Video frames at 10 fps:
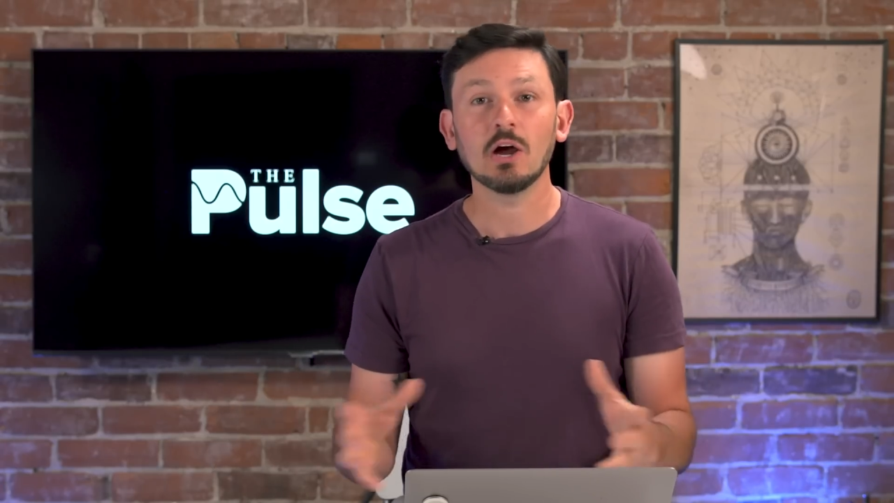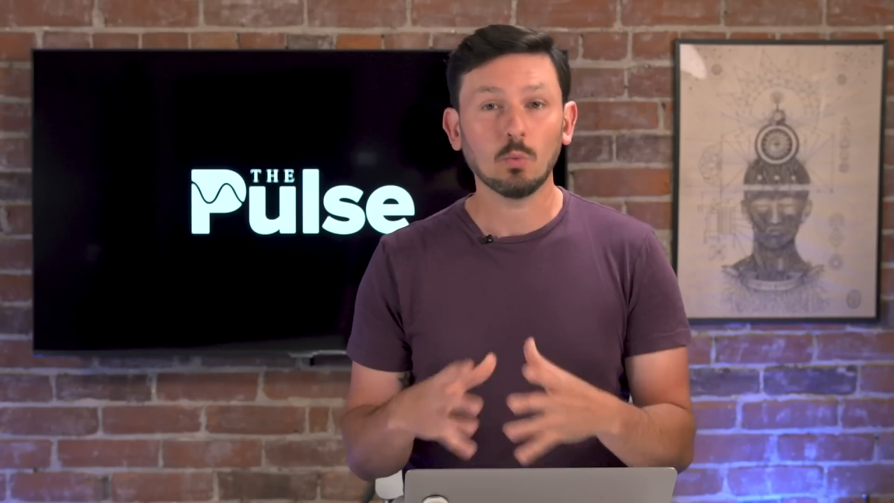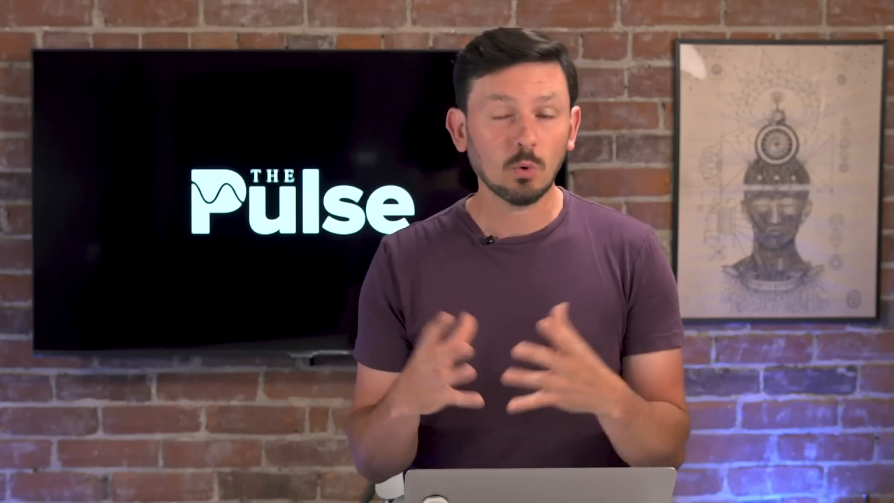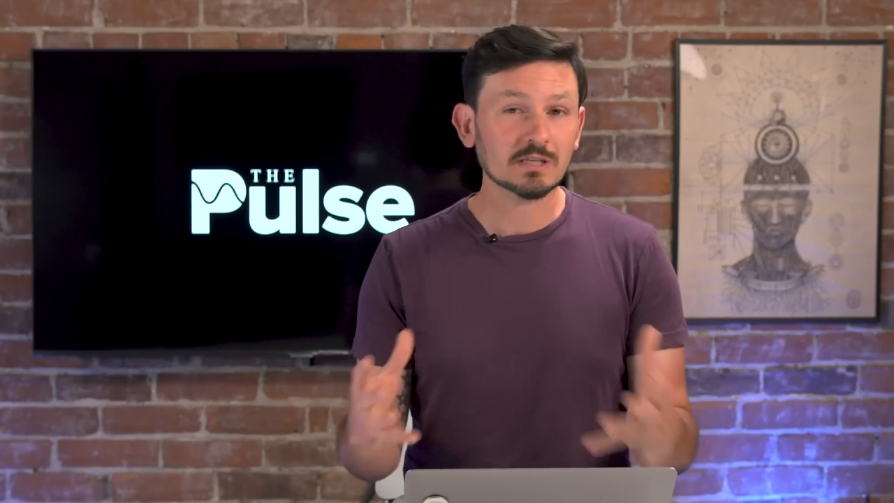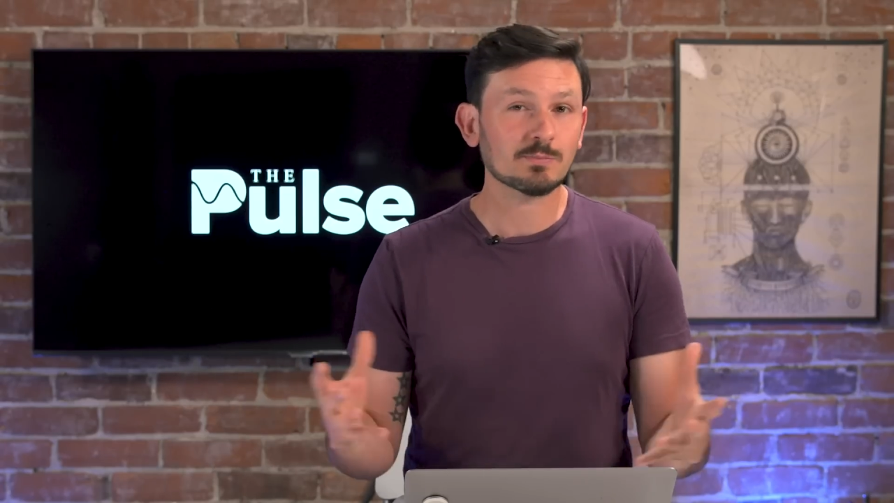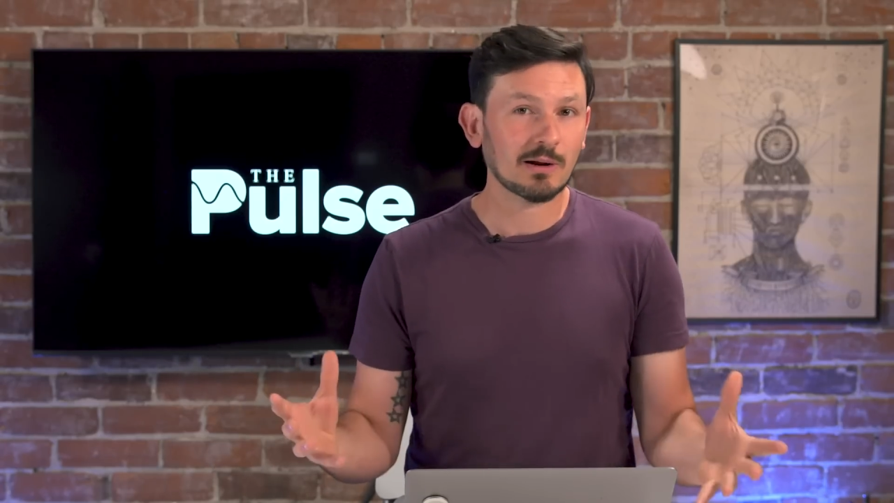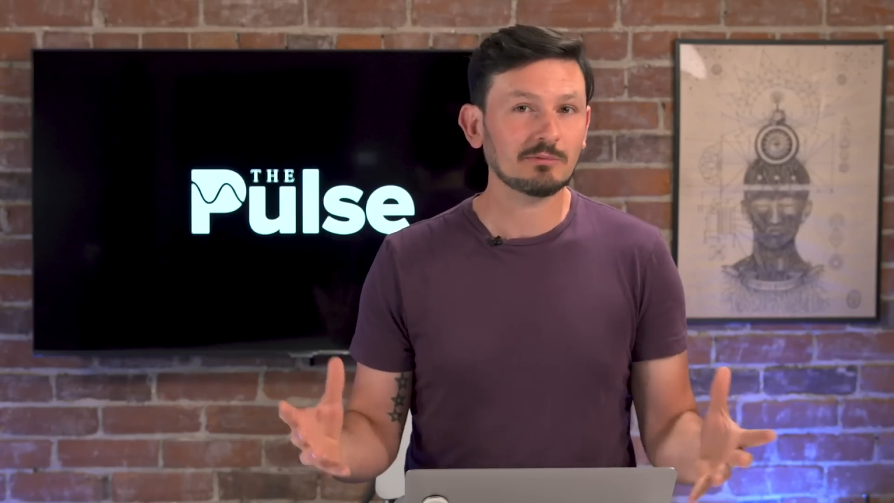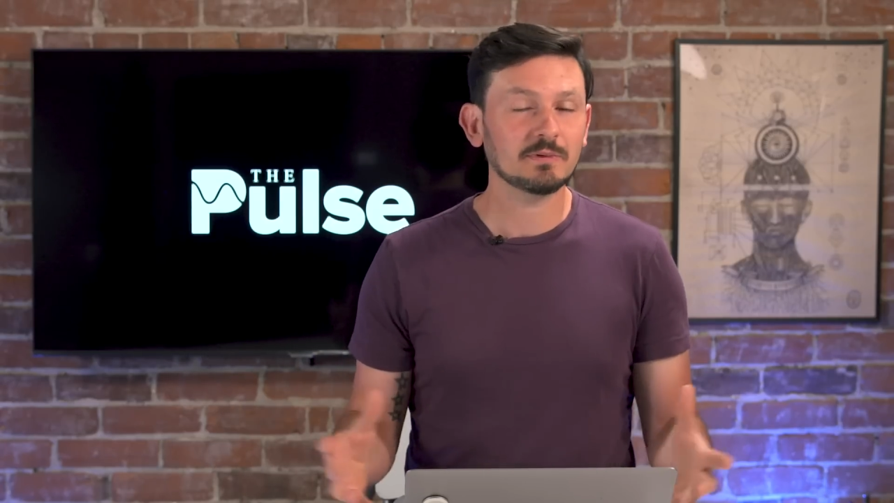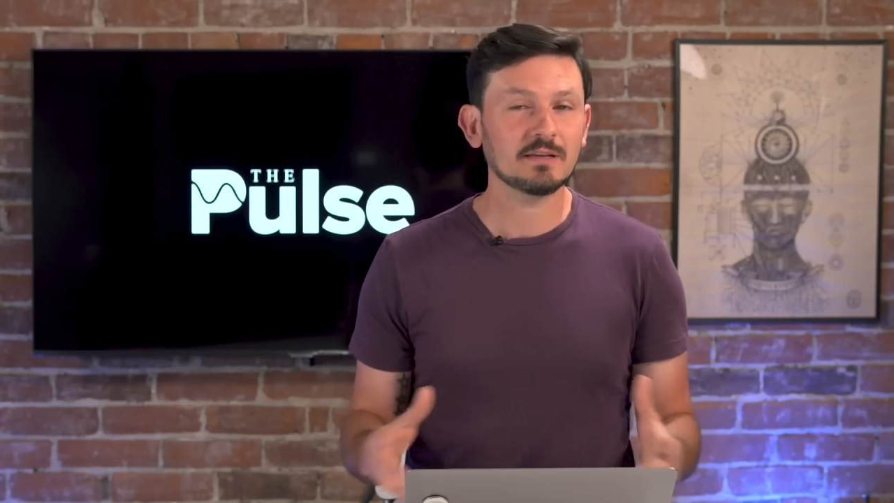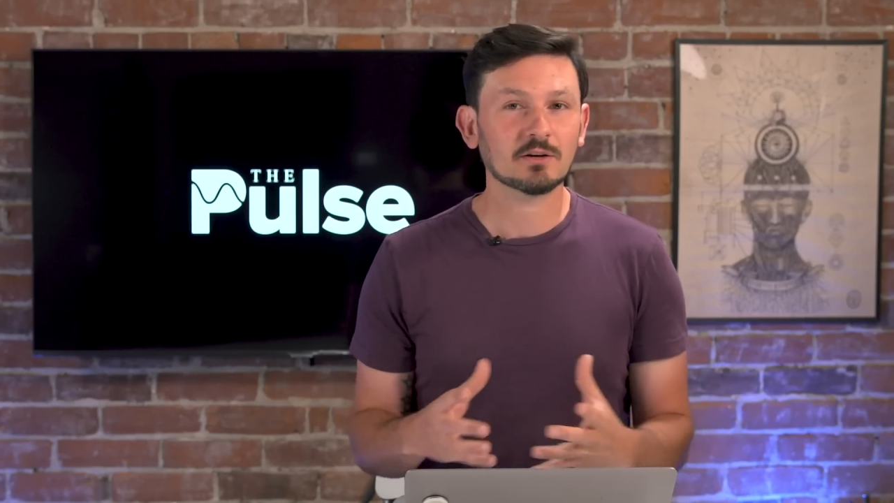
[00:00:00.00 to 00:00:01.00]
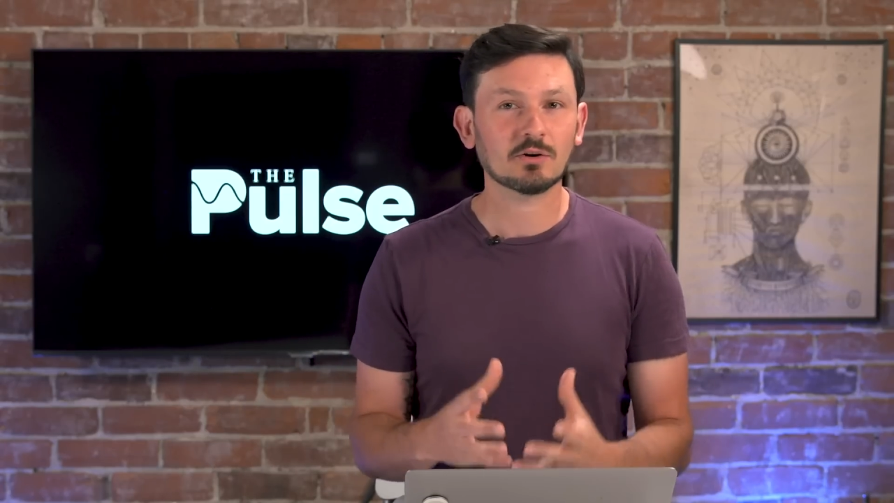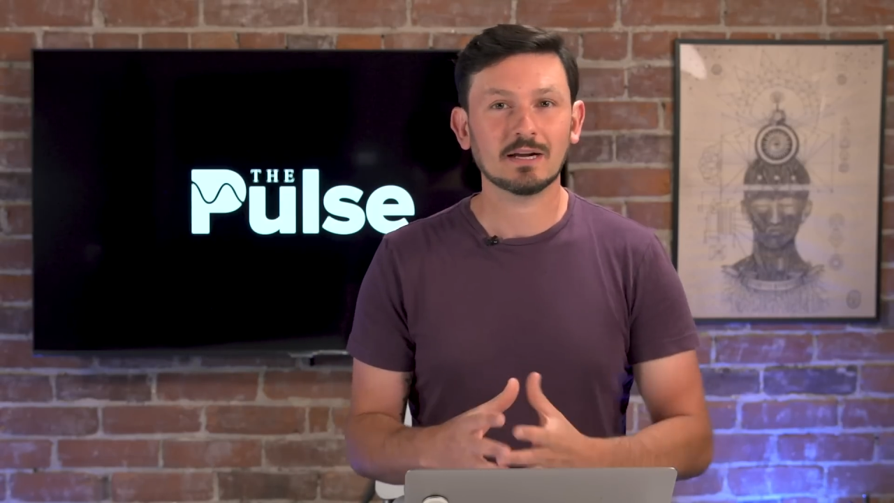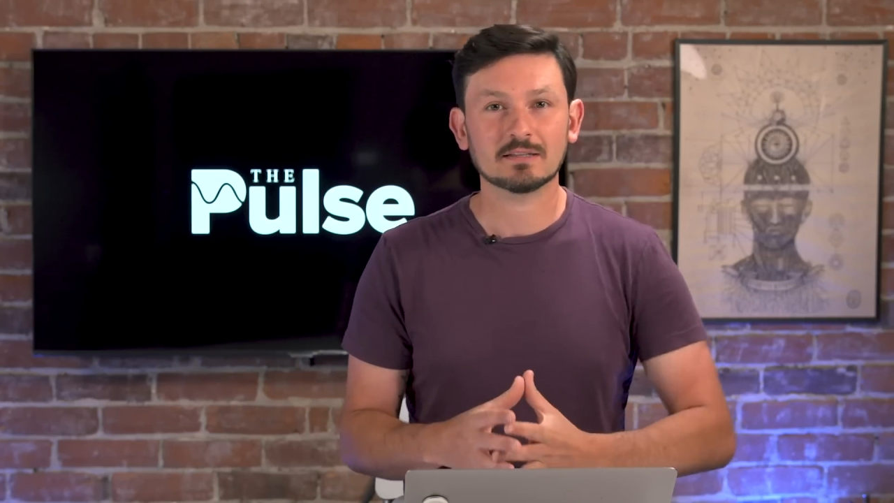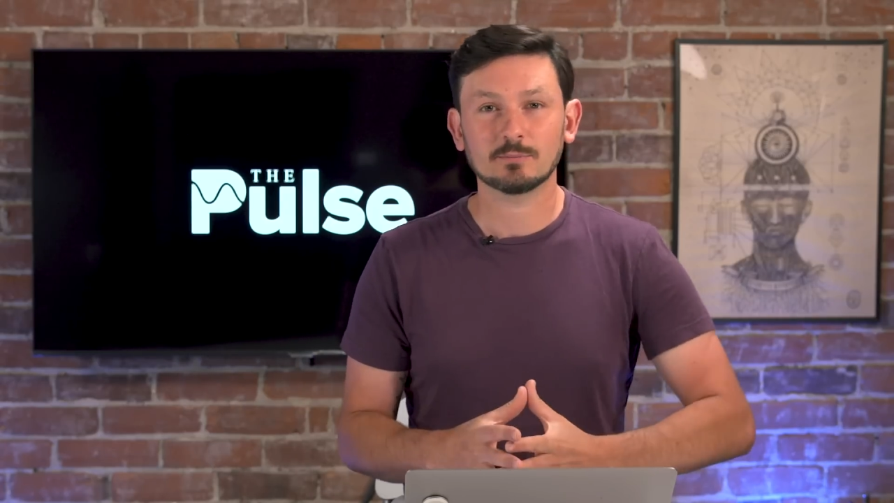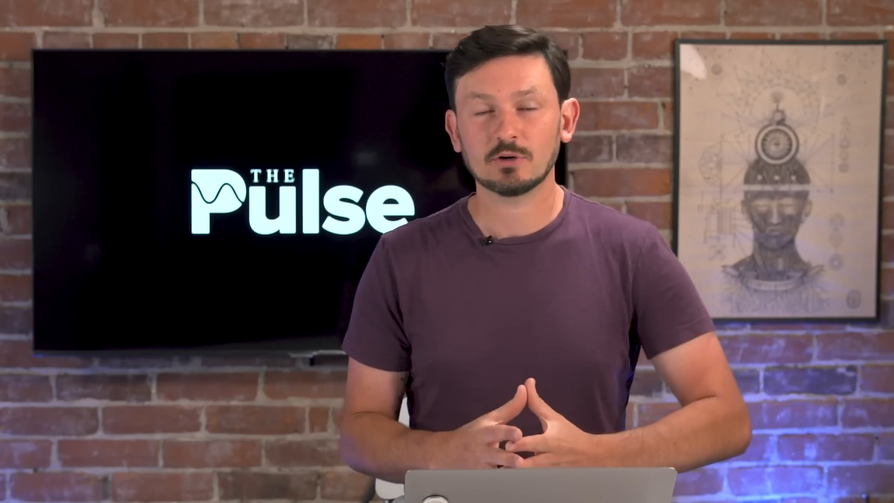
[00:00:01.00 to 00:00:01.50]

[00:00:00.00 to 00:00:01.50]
was probably the correct